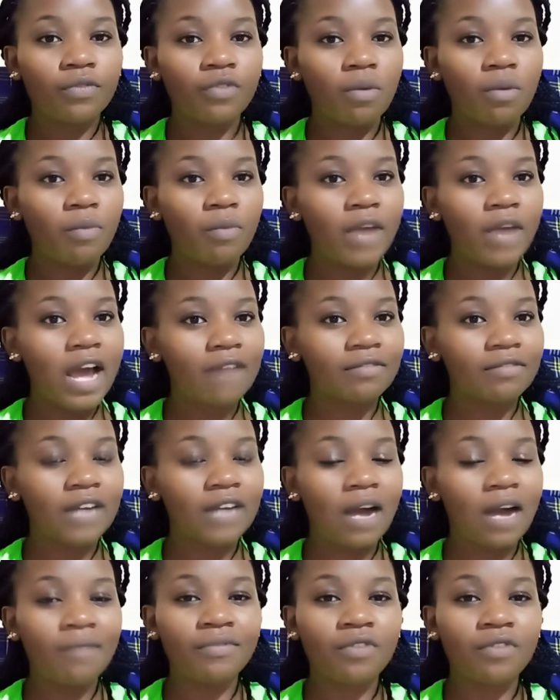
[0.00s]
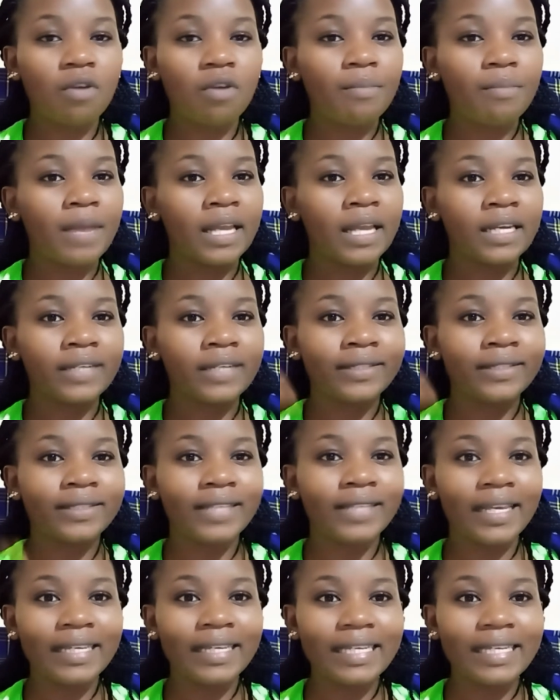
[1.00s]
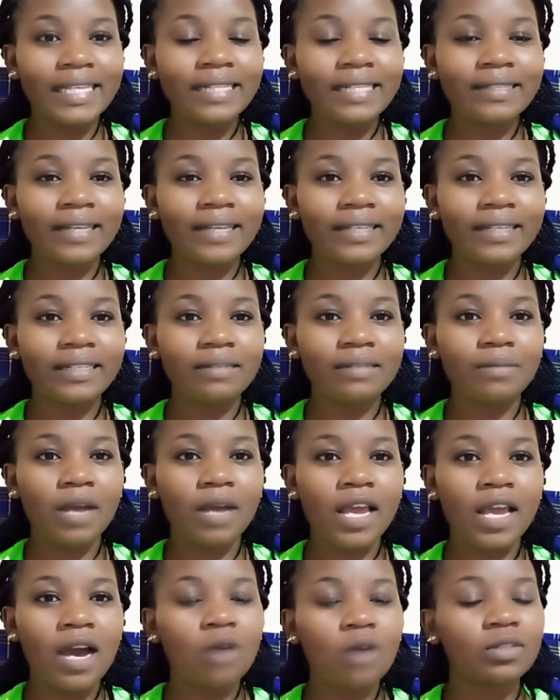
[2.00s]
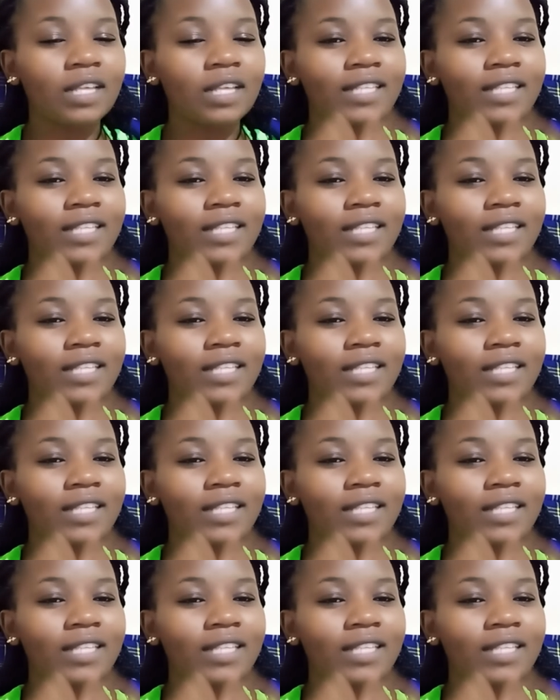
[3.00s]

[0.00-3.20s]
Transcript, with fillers: from where I've come from and staying inside in my house